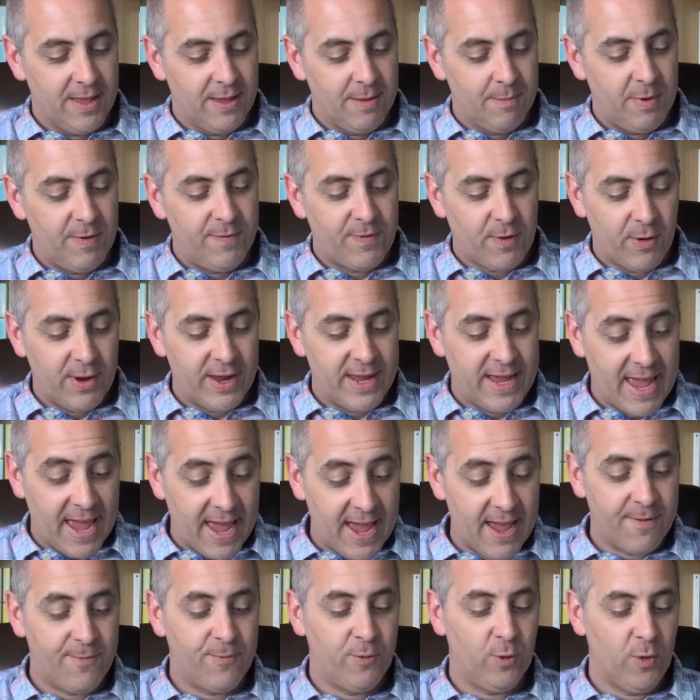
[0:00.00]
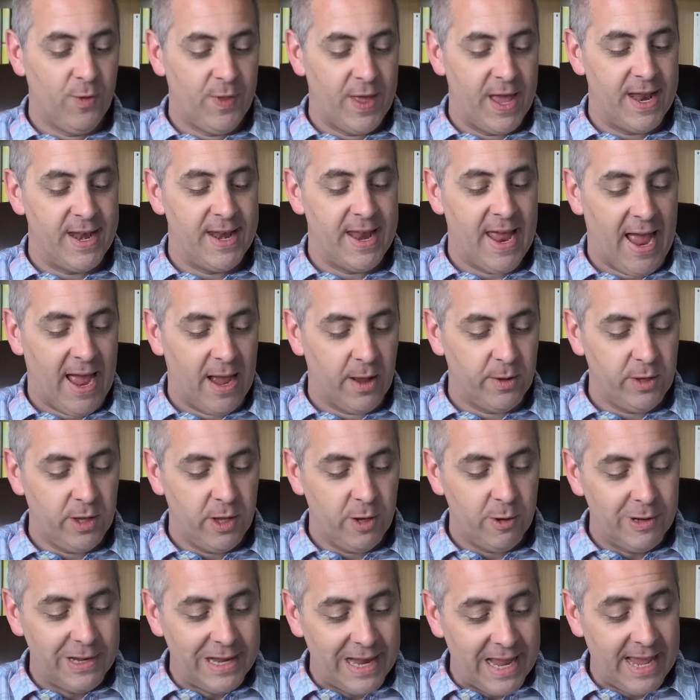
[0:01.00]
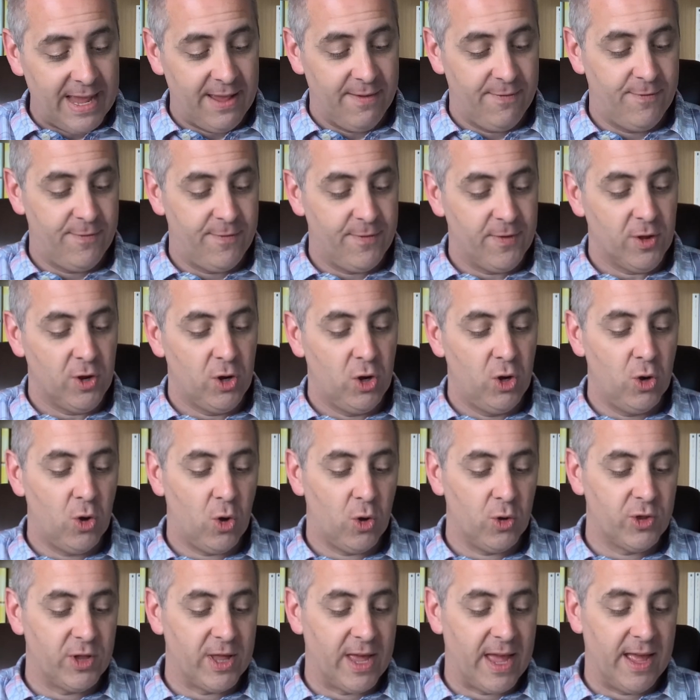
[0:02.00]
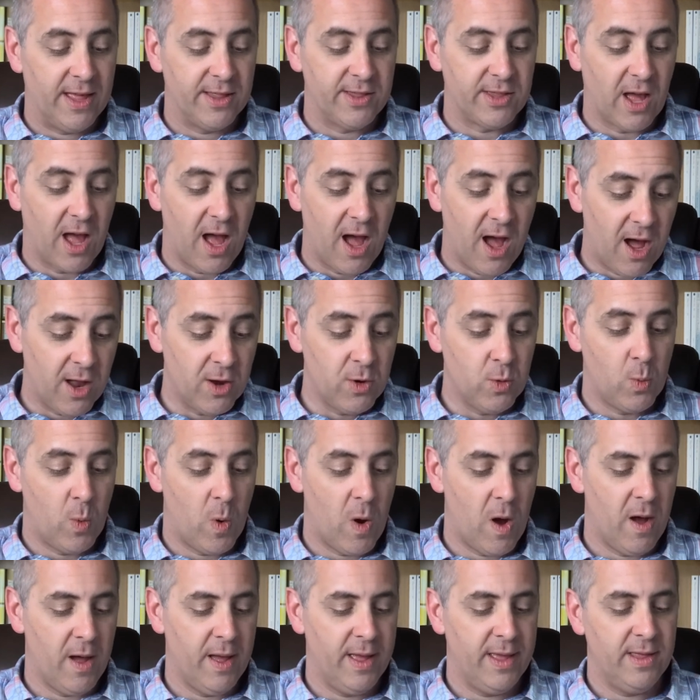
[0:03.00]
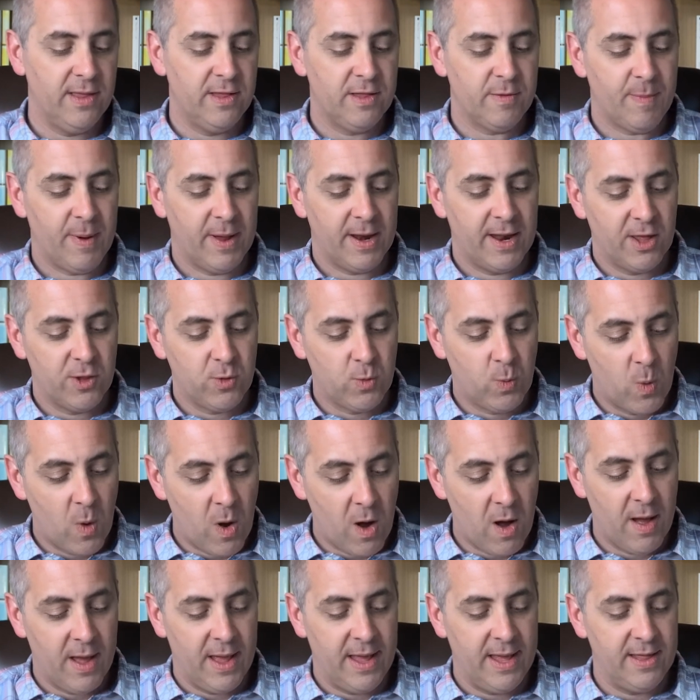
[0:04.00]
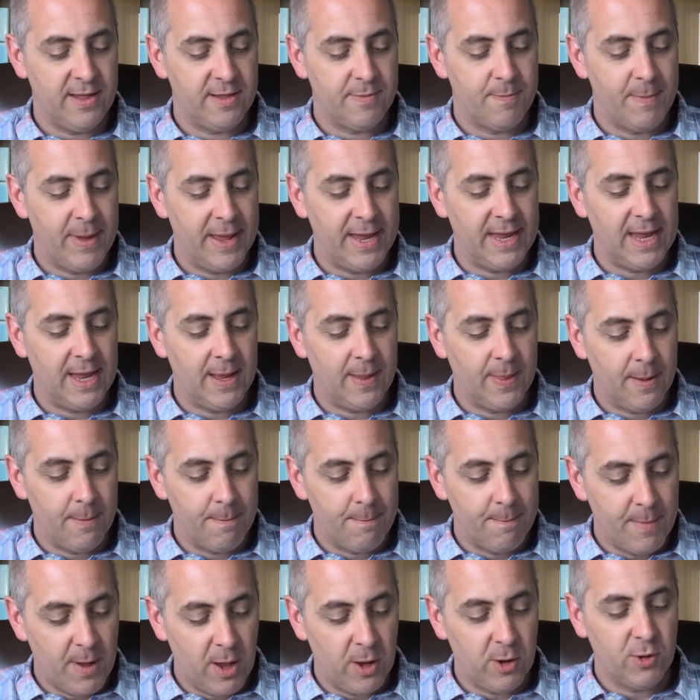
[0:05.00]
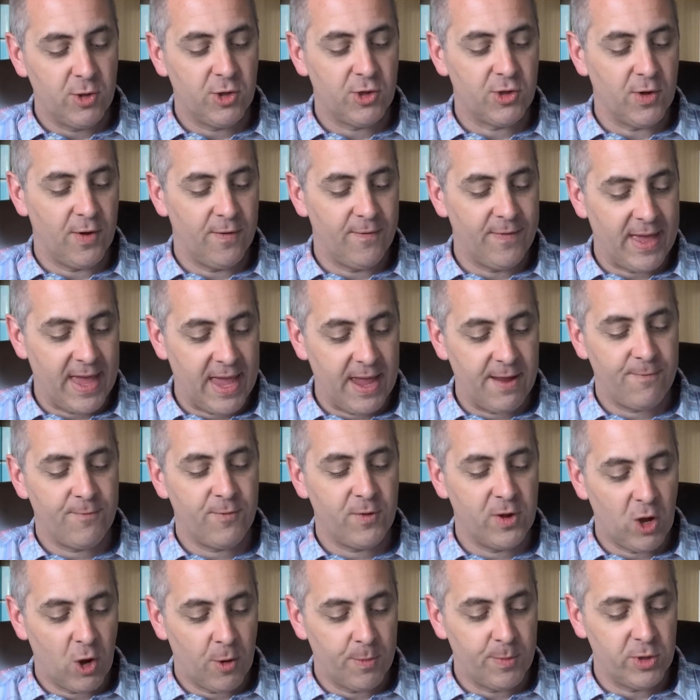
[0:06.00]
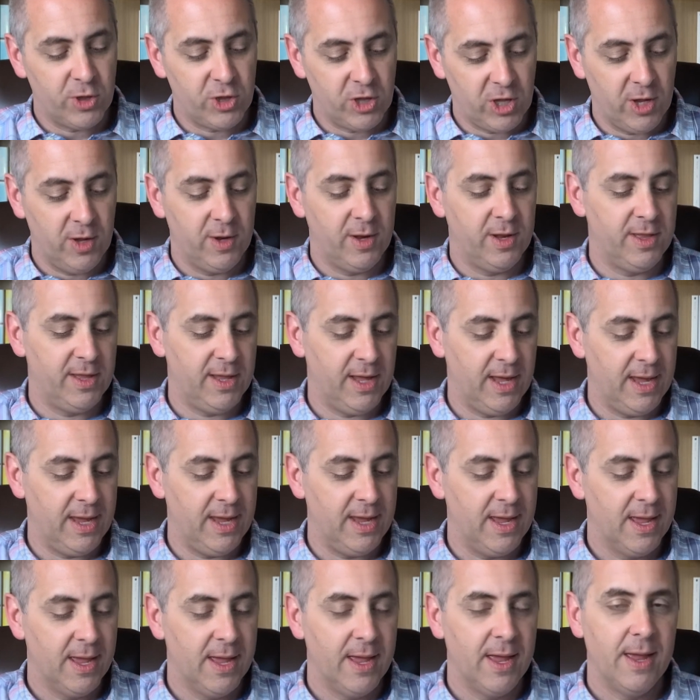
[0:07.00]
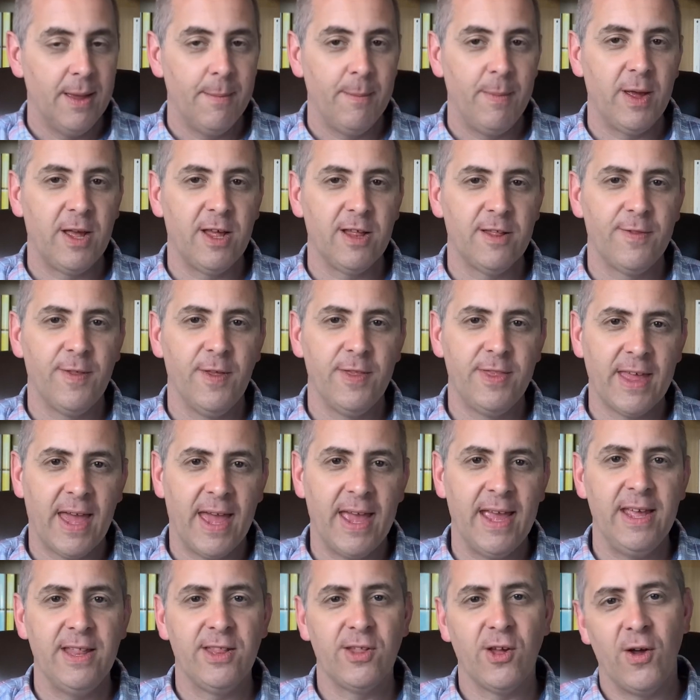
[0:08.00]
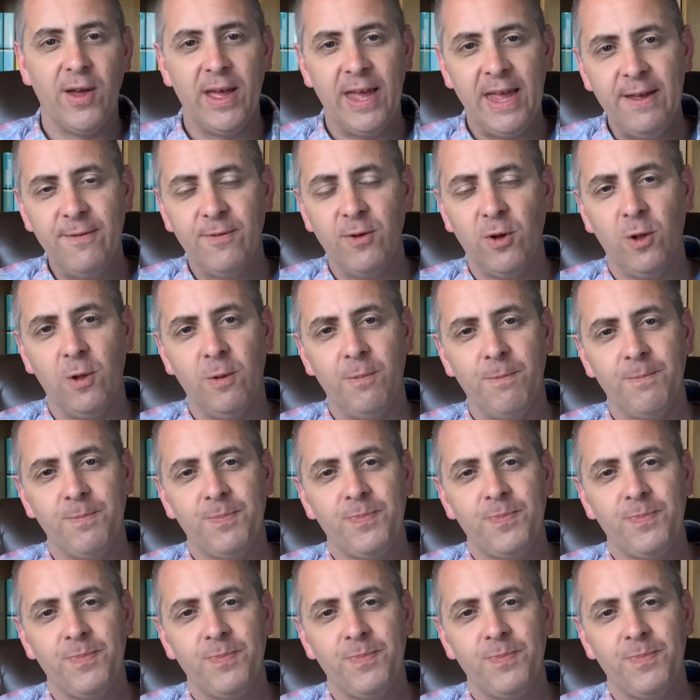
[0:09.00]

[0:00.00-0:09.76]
"Be very careful then how you live, not as unwise, but as wise, making the most of every opportunity, because the days are evil."